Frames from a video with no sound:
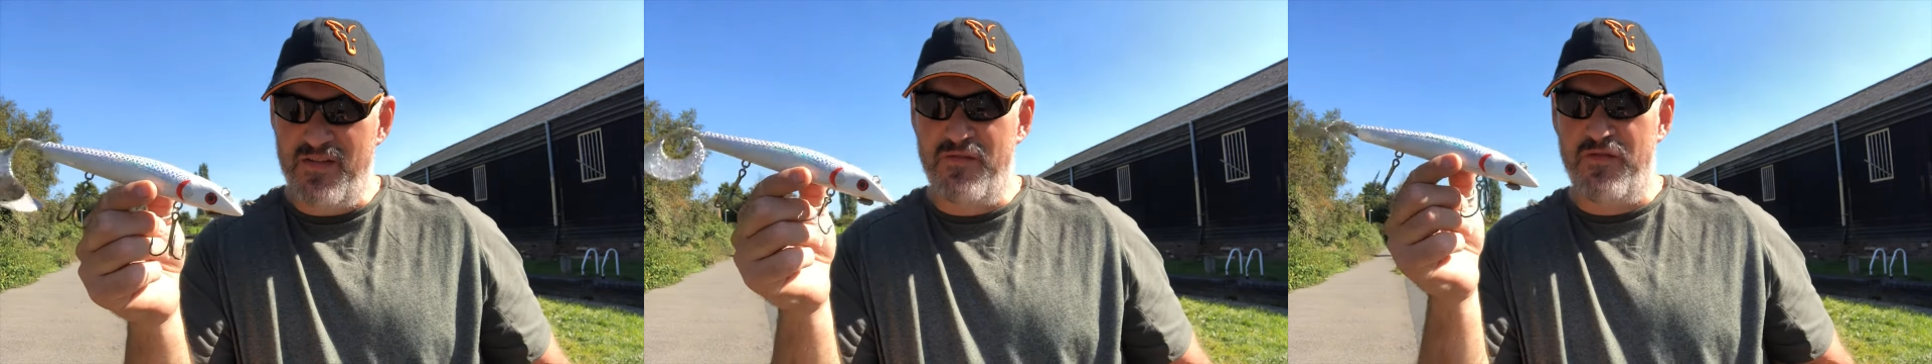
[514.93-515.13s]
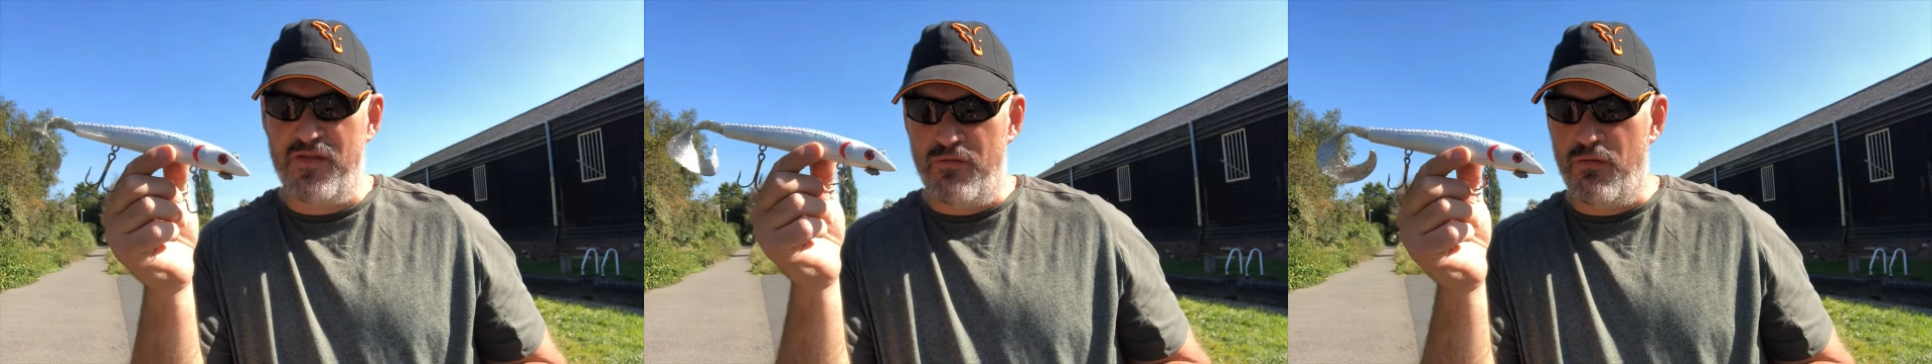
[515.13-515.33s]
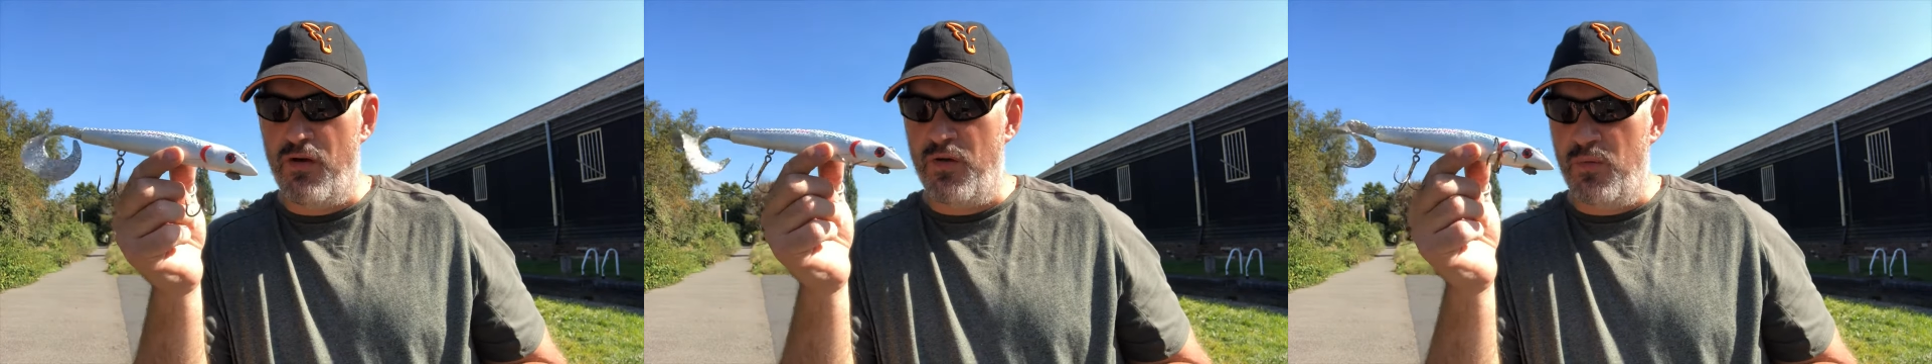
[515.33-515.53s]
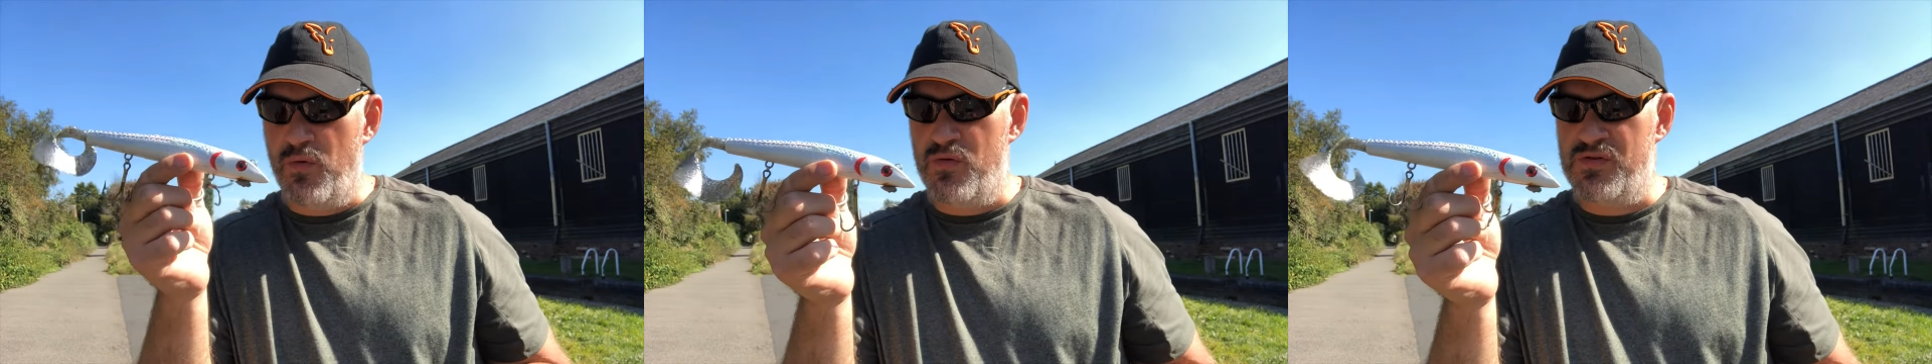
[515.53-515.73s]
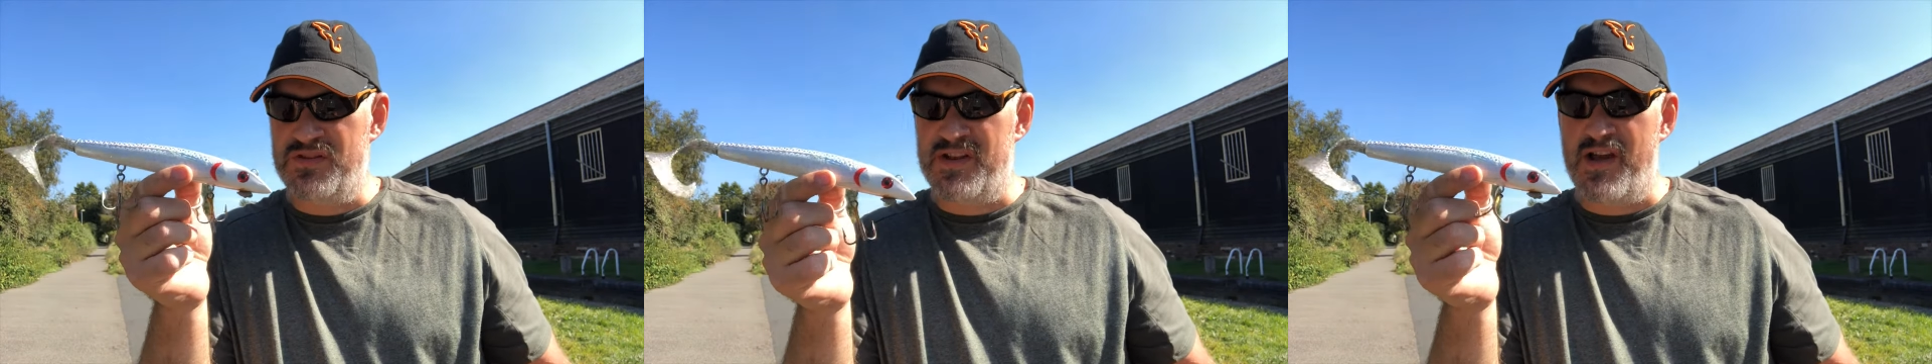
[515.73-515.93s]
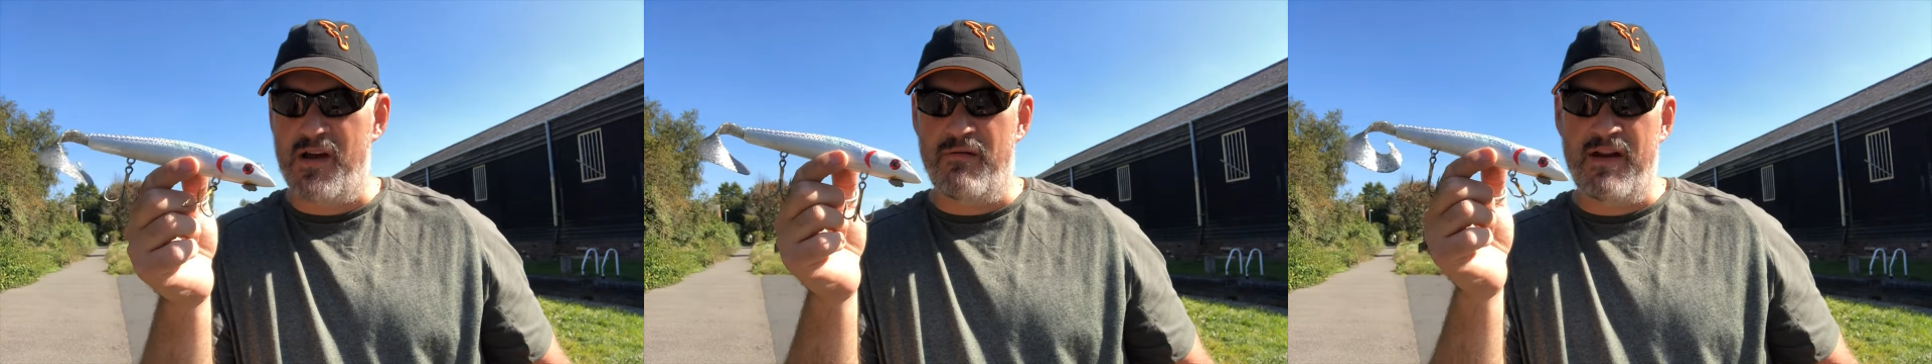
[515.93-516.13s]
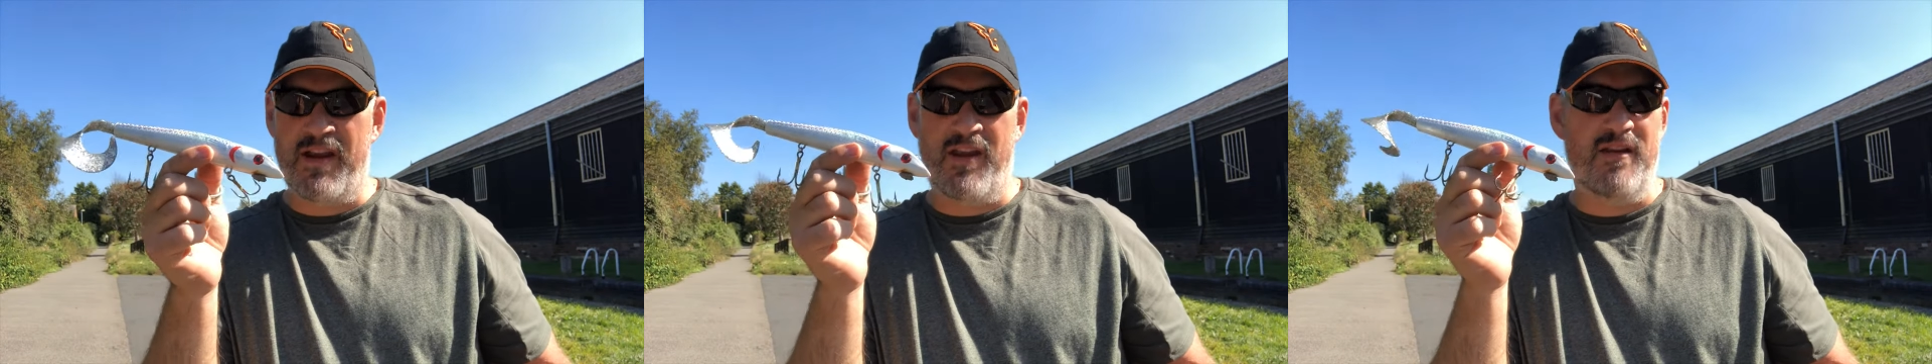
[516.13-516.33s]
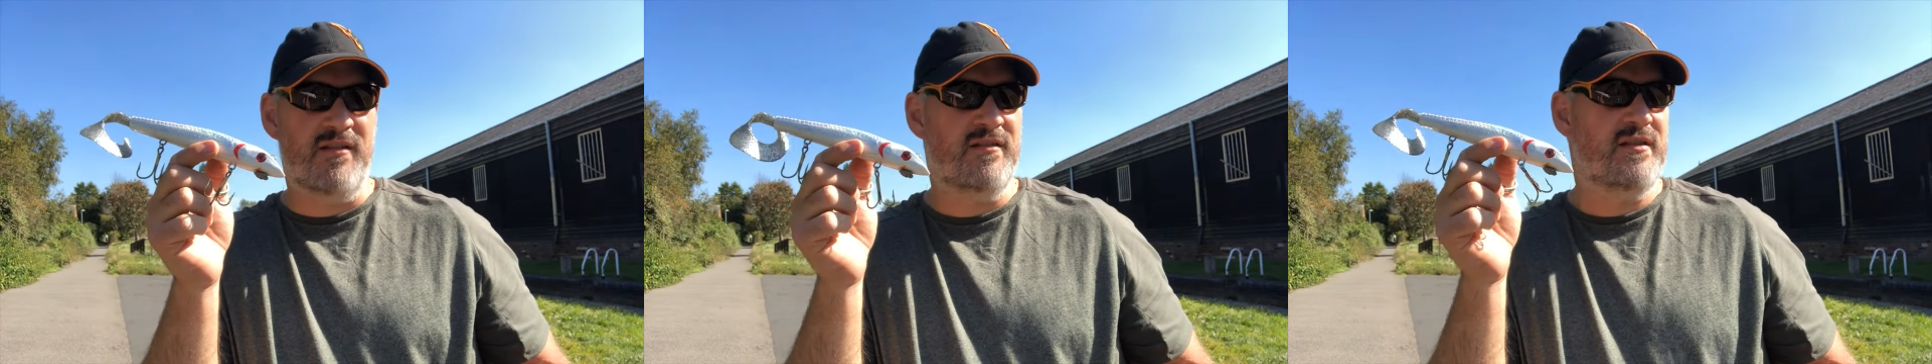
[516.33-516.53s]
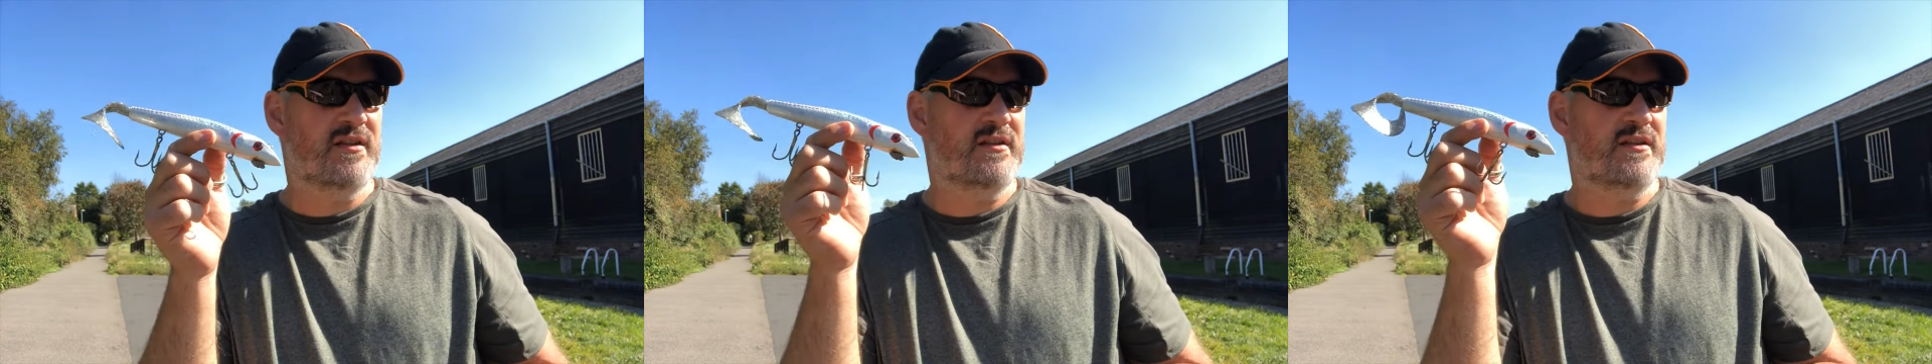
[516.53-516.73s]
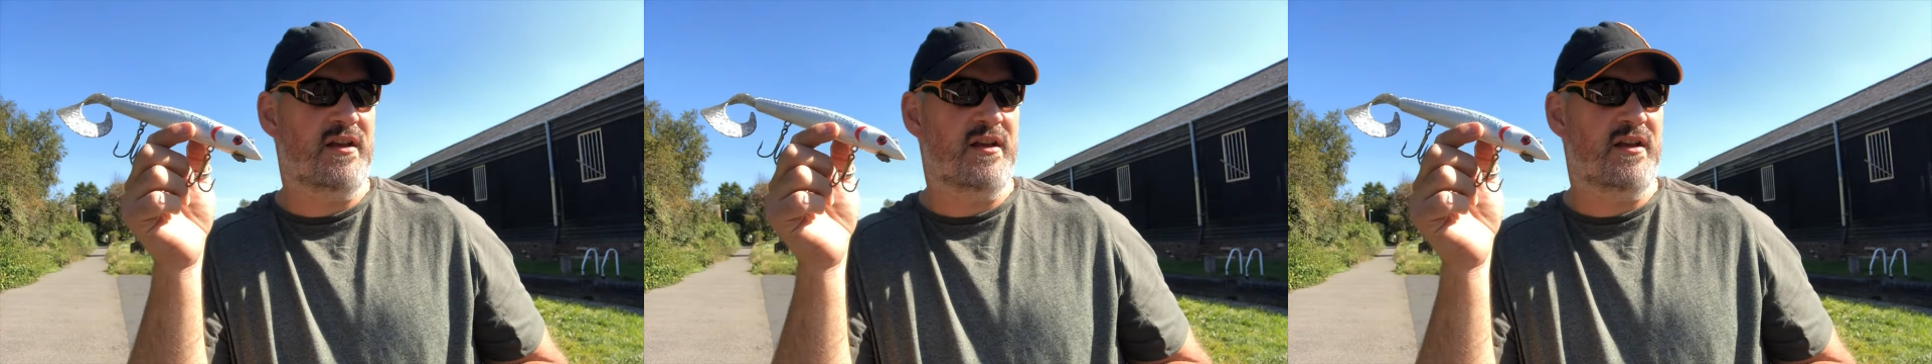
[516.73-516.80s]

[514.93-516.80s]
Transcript: For the right water, I reckon